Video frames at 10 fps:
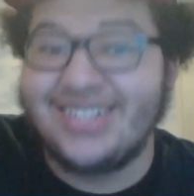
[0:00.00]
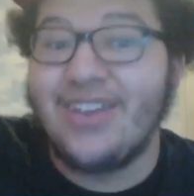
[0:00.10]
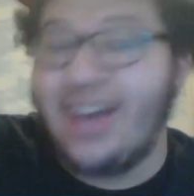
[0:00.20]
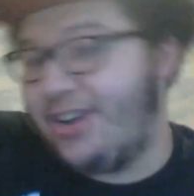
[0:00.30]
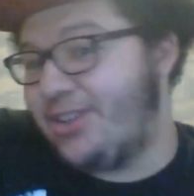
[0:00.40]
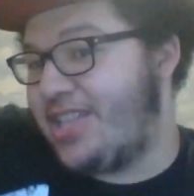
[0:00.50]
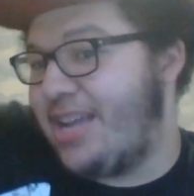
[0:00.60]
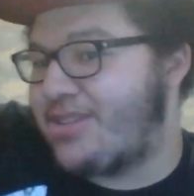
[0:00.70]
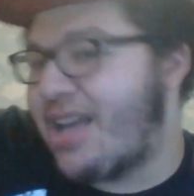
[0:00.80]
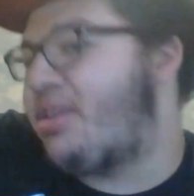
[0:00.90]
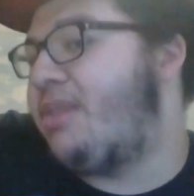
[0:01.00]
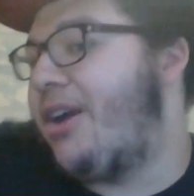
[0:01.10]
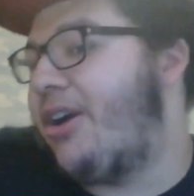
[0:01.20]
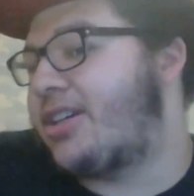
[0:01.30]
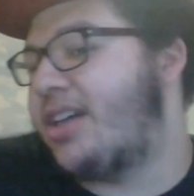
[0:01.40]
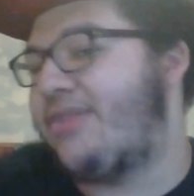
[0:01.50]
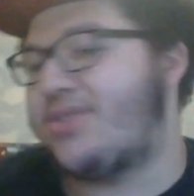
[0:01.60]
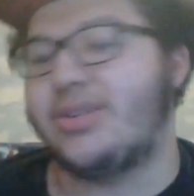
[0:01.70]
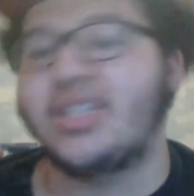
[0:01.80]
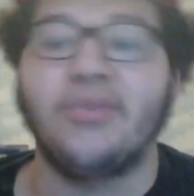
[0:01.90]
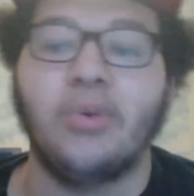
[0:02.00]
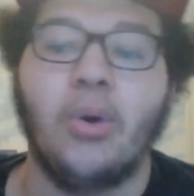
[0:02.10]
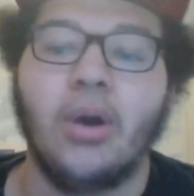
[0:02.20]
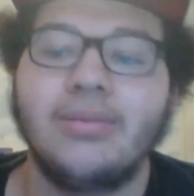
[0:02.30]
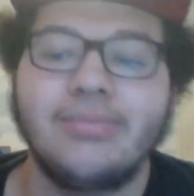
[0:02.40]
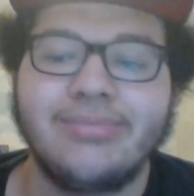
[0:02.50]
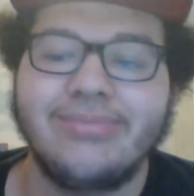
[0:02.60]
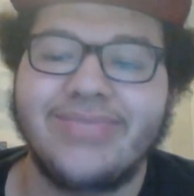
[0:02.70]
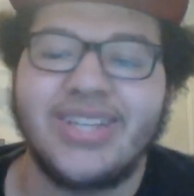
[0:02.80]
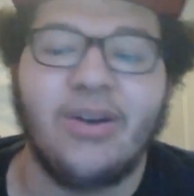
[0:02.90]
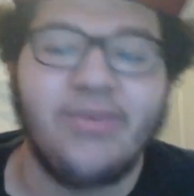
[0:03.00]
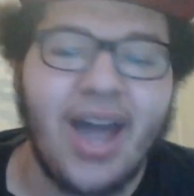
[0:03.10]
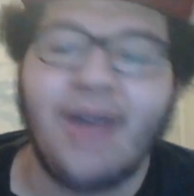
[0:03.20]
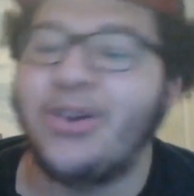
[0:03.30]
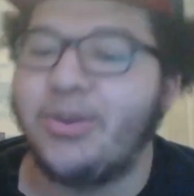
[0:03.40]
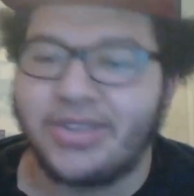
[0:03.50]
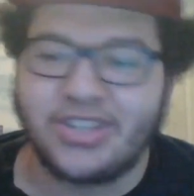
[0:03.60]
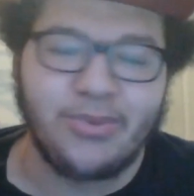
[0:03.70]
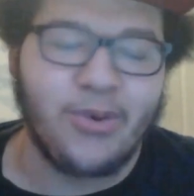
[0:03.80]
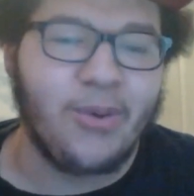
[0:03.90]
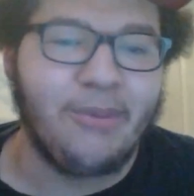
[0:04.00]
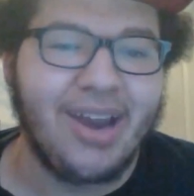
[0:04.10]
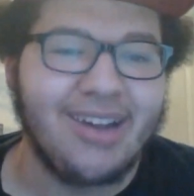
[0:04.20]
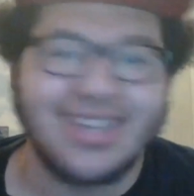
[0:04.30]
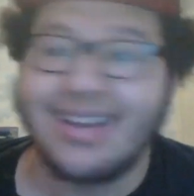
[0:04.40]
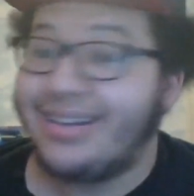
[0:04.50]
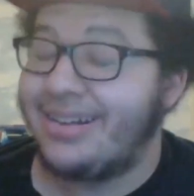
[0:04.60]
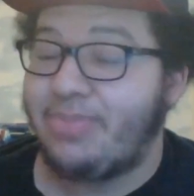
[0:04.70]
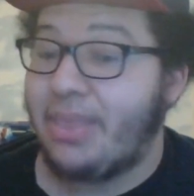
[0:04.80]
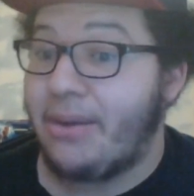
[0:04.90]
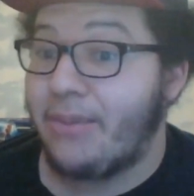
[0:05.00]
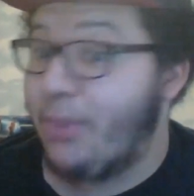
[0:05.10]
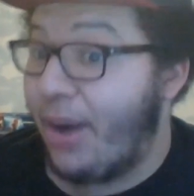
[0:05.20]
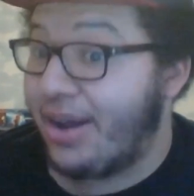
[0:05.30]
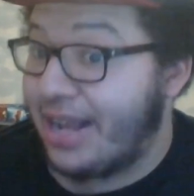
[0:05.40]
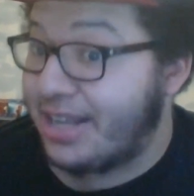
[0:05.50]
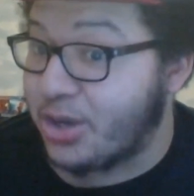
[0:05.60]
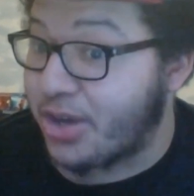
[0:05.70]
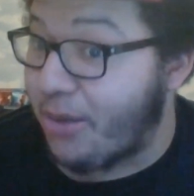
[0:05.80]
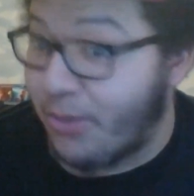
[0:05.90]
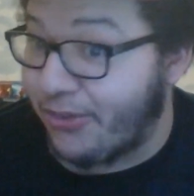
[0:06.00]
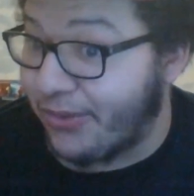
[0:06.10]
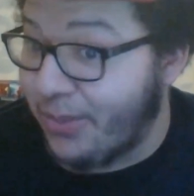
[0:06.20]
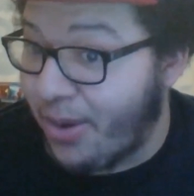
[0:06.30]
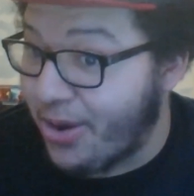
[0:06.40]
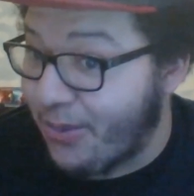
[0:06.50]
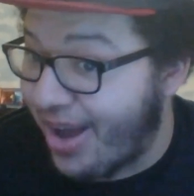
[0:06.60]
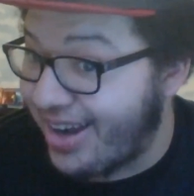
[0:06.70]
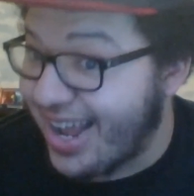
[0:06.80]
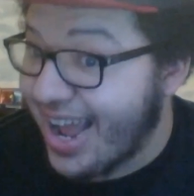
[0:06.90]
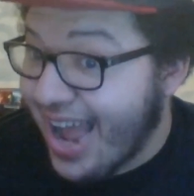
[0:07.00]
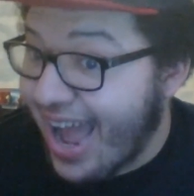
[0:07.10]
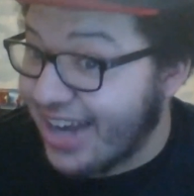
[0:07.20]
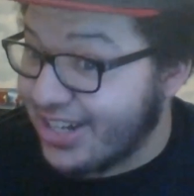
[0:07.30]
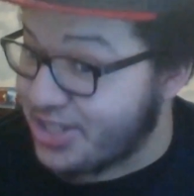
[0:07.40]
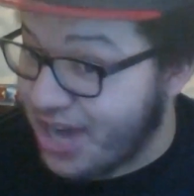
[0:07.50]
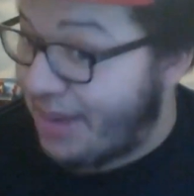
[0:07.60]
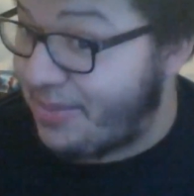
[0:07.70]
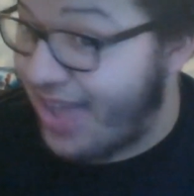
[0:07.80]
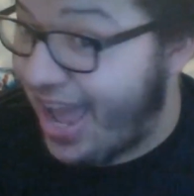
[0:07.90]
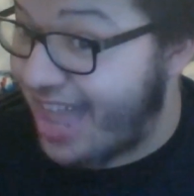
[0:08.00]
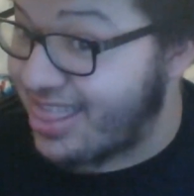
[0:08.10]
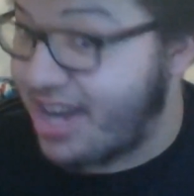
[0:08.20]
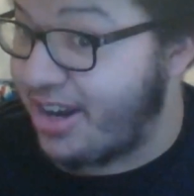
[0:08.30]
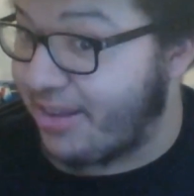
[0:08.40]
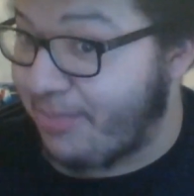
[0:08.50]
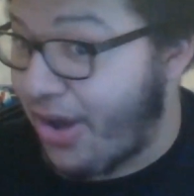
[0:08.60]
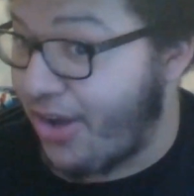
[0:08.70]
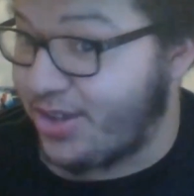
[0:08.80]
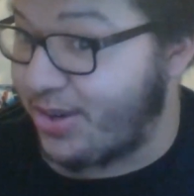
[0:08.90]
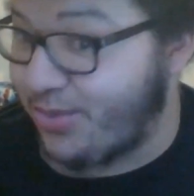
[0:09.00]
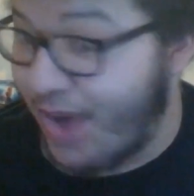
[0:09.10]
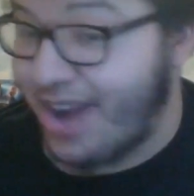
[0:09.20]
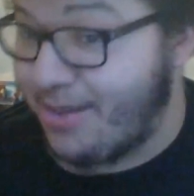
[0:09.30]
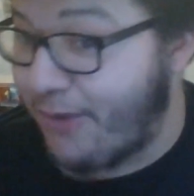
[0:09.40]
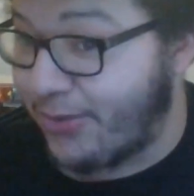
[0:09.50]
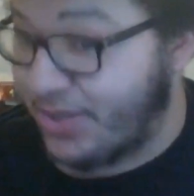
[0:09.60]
and also they was Captain America after the Civil War. Deal. I already knew about the Civil War, but I was like, wait, what? He took on Wolverine 101 and he shot him in the head, then in the balls, and ran him over with a